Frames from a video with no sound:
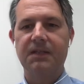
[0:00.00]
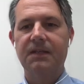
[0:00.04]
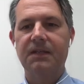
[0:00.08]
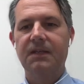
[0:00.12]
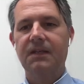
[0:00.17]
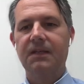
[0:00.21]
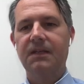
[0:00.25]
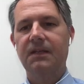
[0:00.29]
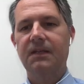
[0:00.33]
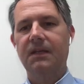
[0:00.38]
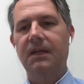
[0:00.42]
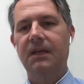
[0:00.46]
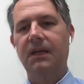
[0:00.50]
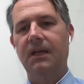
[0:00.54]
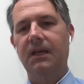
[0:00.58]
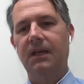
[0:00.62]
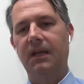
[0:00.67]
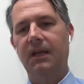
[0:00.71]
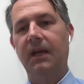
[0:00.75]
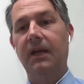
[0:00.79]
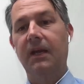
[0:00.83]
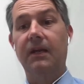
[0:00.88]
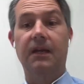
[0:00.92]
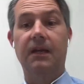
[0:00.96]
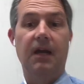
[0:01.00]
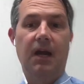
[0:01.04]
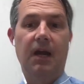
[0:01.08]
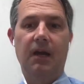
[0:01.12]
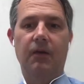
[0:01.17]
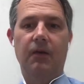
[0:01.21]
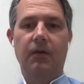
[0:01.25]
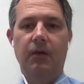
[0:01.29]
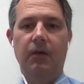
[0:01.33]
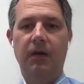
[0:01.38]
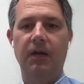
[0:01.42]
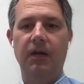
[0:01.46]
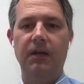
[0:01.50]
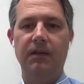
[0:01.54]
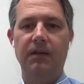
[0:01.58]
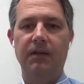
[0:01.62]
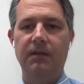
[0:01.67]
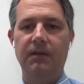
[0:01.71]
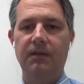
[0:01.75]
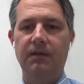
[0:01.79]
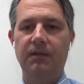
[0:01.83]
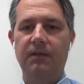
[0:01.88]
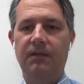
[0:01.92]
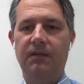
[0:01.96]
and concrete
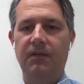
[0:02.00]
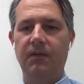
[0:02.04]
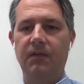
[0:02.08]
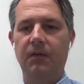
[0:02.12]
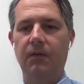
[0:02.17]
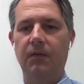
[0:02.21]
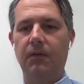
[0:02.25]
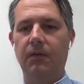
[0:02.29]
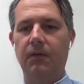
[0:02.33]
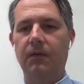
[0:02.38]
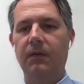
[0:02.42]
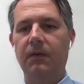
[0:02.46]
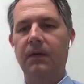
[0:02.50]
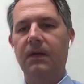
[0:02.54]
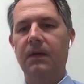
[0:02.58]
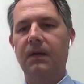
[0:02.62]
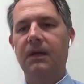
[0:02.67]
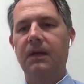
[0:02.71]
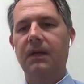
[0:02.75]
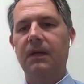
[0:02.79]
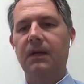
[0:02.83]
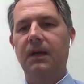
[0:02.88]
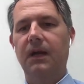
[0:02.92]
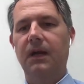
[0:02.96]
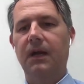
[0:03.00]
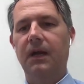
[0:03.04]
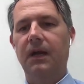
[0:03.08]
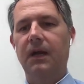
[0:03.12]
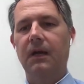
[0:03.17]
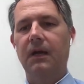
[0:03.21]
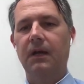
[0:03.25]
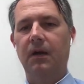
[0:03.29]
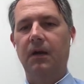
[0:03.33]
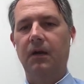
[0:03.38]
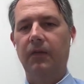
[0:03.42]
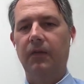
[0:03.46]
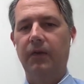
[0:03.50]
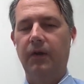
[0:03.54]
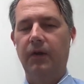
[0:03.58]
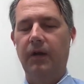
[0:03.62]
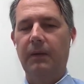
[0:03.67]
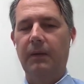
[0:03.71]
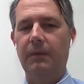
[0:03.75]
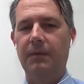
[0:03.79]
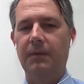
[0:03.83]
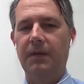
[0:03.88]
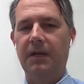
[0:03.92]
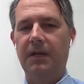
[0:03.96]
too. Although I
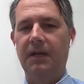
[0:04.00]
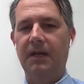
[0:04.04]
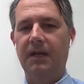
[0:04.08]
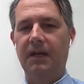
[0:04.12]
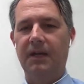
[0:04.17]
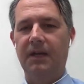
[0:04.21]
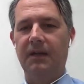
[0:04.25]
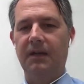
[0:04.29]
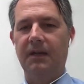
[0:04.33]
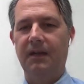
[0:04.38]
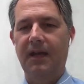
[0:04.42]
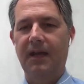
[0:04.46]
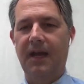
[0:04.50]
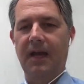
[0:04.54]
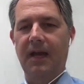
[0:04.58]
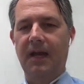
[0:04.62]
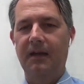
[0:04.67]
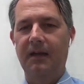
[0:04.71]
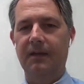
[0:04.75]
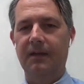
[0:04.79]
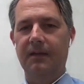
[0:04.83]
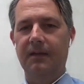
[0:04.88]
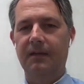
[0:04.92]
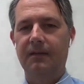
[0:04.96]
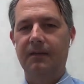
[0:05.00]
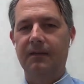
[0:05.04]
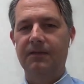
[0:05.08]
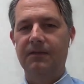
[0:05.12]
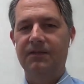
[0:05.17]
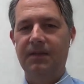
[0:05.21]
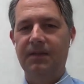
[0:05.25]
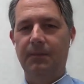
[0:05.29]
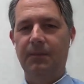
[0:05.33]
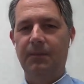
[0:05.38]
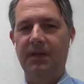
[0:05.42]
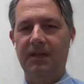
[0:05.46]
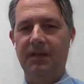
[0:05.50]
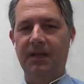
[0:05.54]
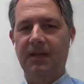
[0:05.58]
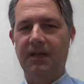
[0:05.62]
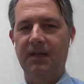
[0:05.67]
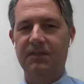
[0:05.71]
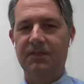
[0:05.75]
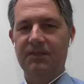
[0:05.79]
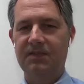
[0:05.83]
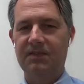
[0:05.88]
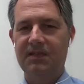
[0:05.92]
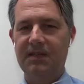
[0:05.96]
am going to get into that, something
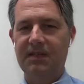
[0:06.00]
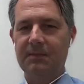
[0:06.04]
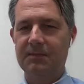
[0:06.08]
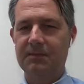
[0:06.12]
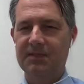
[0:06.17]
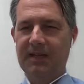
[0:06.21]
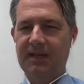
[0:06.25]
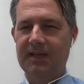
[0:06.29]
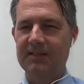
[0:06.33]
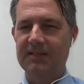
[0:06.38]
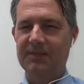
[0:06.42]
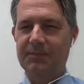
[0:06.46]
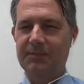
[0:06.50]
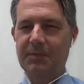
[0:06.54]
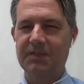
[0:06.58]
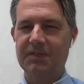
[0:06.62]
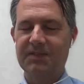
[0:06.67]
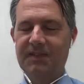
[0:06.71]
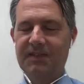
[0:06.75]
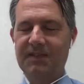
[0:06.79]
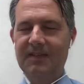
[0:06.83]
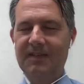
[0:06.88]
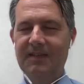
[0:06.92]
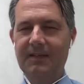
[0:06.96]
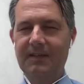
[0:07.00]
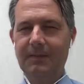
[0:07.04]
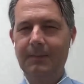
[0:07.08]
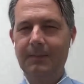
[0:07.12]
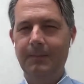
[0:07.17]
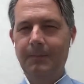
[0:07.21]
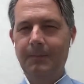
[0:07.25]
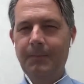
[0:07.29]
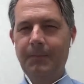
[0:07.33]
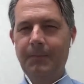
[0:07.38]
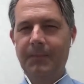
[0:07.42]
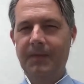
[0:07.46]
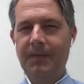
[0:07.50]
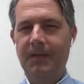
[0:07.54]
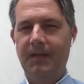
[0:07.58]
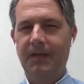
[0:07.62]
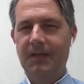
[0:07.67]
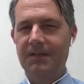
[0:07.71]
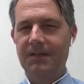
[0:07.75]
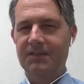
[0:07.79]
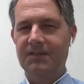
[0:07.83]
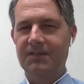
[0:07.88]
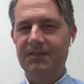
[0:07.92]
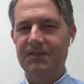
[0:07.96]
that seems like it's missing on
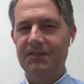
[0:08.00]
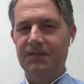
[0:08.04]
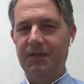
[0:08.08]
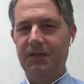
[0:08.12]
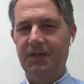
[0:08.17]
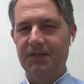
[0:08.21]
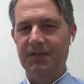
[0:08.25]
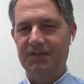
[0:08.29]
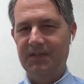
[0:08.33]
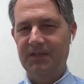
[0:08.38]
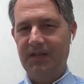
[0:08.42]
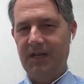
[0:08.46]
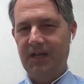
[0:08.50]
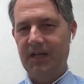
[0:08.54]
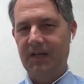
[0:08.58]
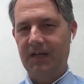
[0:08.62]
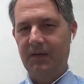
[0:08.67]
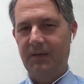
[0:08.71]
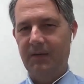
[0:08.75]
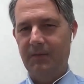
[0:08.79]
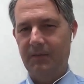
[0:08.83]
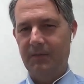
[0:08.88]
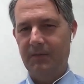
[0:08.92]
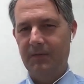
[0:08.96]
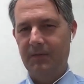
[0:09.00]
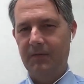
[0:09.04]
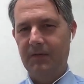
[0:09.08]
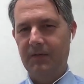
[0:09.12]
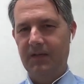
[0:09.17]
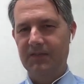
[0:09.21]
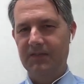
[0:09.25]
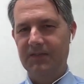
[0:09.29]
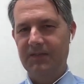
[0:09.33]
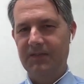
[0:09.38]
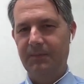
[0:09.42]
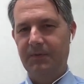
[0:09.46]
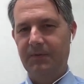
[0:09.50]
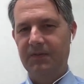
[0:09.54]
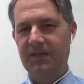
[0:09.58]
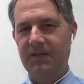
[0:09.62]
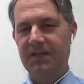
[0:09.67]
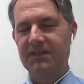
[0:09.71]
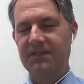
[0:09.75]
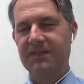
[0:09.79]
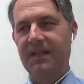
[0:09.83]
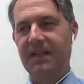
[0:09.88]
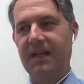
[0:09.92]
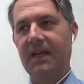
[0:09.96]
the CCRL side as it
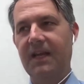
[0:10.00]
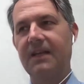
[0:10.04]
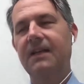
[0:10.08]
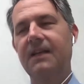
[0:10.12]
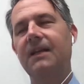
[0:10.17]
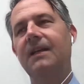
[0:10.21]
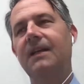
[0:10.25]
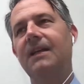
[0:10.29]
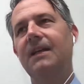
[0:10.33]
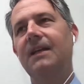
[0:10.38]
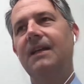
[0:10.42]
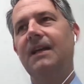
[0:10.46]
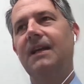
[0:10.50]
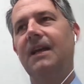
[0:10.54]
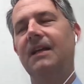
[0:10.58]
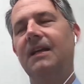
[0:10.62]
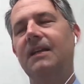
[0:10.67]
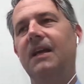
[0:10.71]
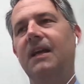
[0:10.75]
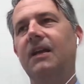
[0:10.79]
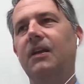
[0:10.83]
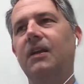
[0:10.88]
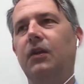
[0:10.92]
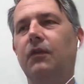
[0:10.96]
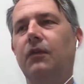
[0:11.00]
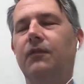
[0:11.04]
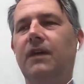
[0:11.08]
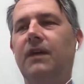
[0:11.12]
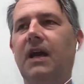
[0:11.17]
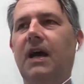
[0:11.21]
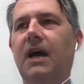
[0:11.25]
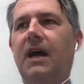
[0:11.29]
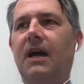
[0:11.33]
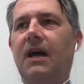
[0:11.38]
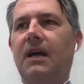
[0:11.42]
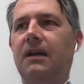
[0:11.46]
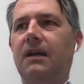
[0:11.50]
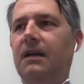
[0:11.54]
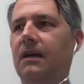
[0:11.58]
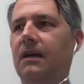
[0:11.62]
pertains to that. And then you've got